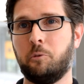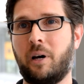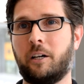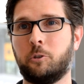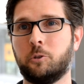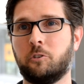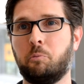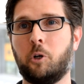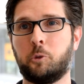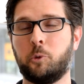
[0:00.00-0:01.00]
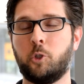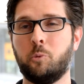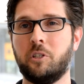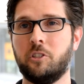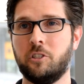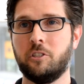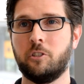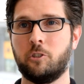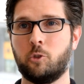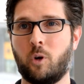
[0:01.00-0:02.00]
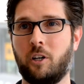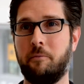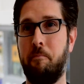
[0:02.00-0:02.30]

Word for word: models of multiple human diseases as well.